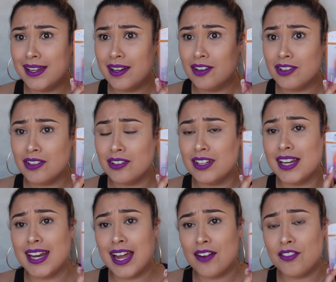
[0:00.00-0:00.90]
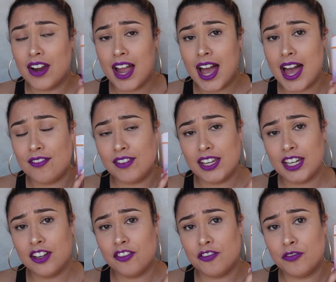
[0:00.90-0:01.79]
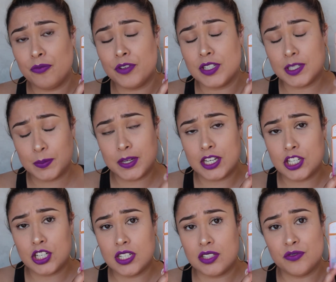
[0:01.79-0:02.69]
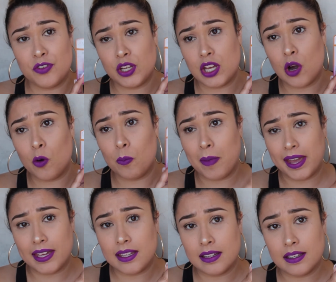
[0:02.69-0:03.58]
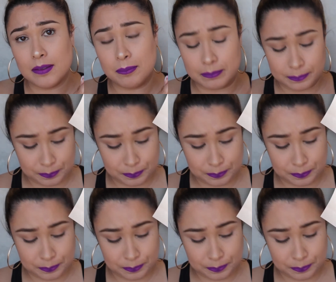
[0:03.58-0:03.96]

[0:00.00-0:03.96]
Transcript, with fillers: Y'all girl can never have enough sponges for your makeup.